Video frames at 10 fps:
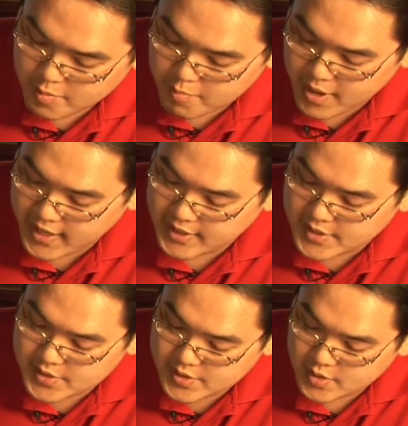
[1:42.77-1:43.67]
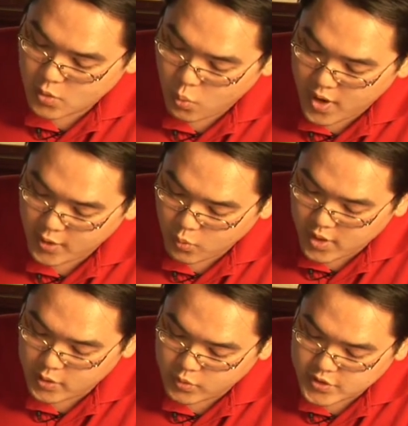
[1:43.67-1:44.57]
minus
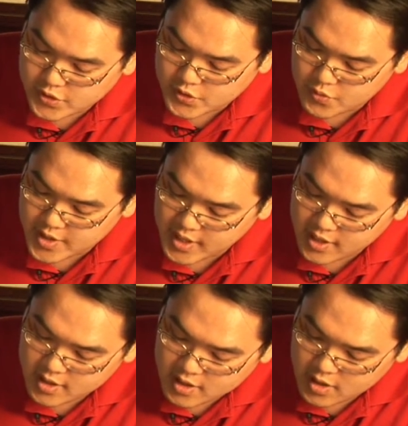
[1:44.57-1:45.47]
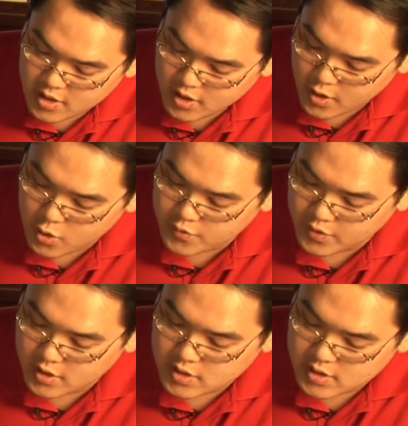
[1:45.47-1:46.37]
y1, which is 3,
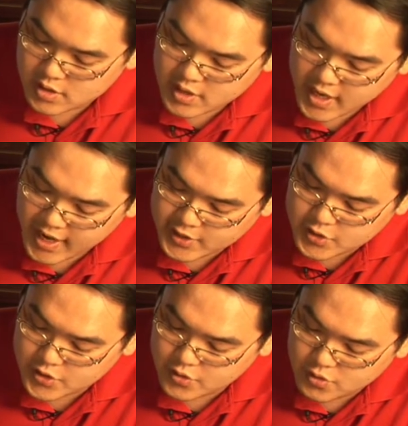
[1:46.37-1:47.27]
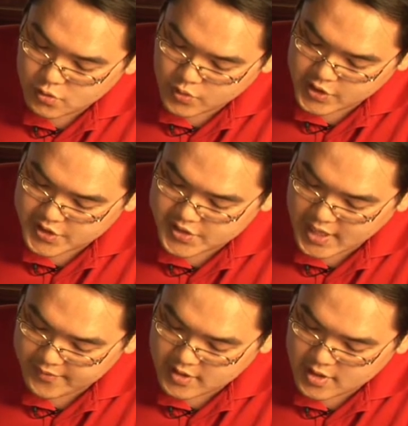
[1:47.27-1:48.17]
over x2, which is
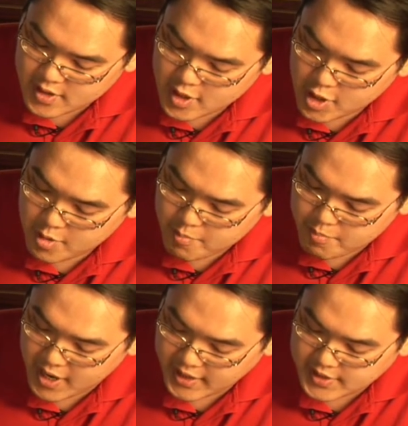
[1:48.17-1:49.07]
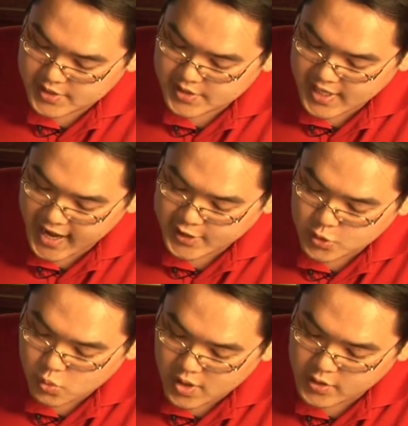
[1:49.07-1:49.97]
7, minus the
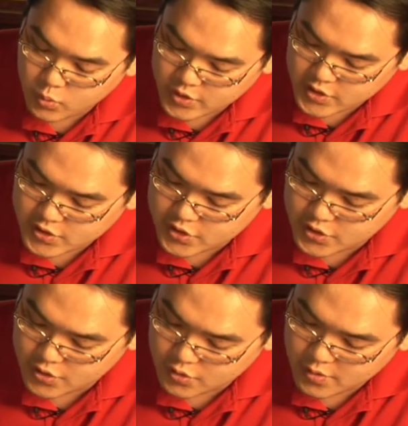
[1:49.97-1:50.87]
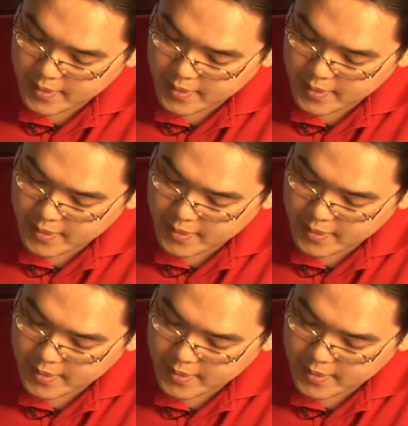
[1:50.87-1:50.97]
x1, which is 2.